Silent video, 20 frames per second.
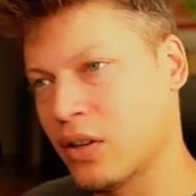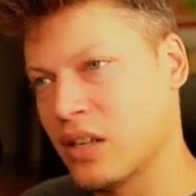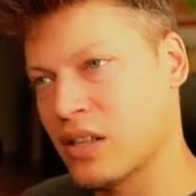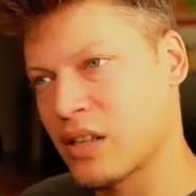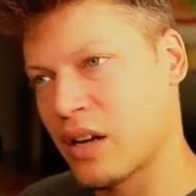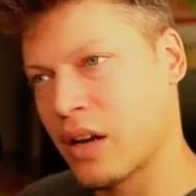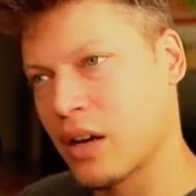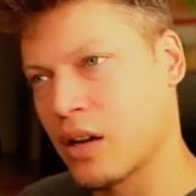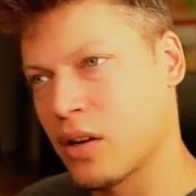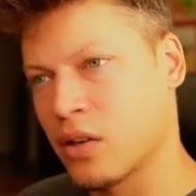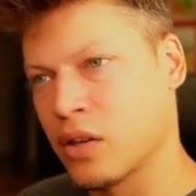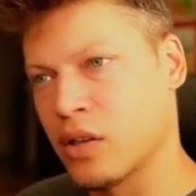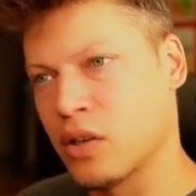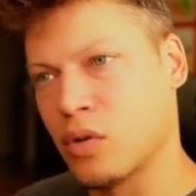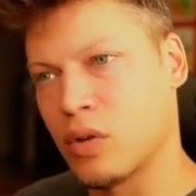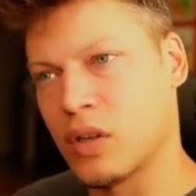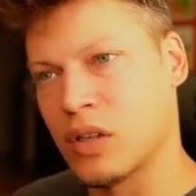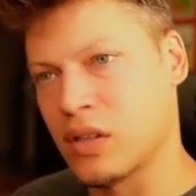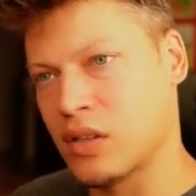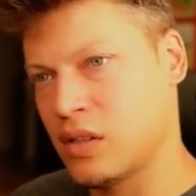cycle and you
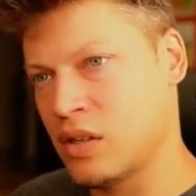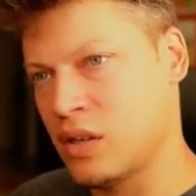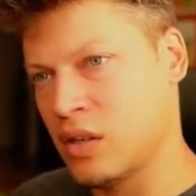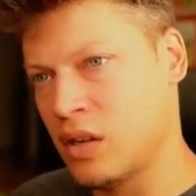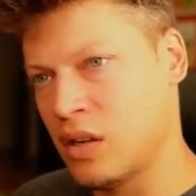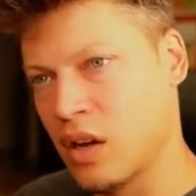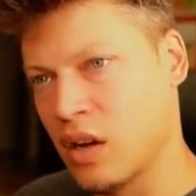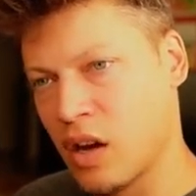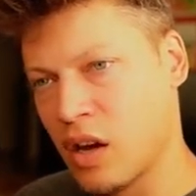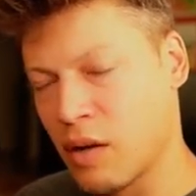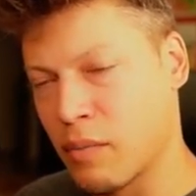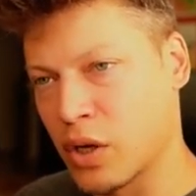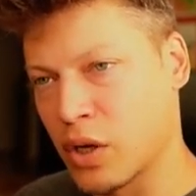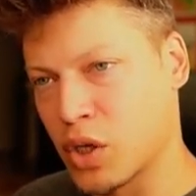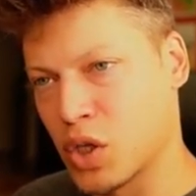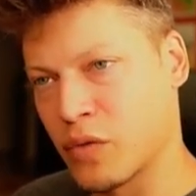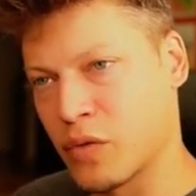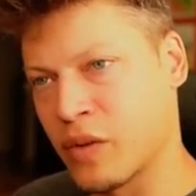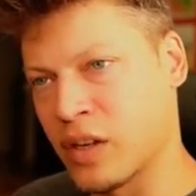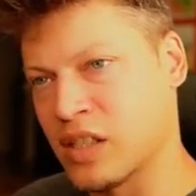can see a
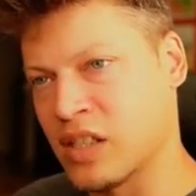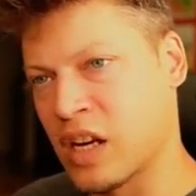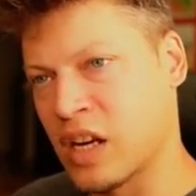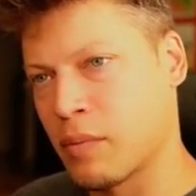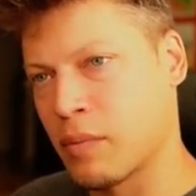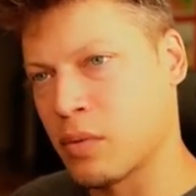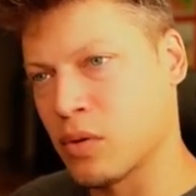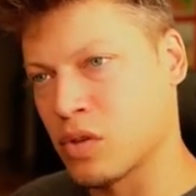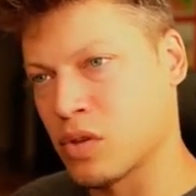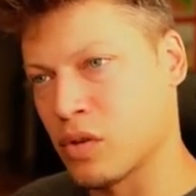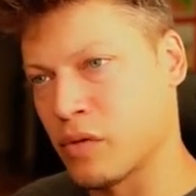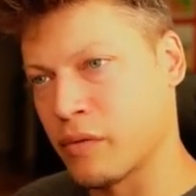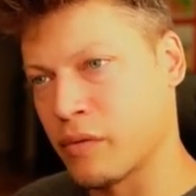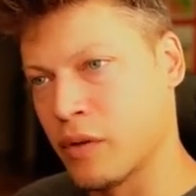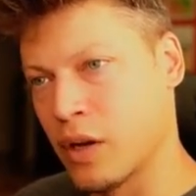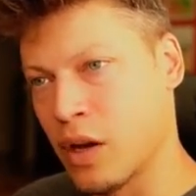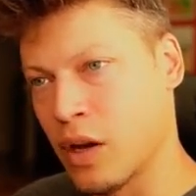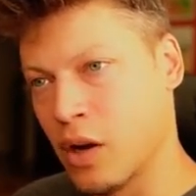bunch of examples of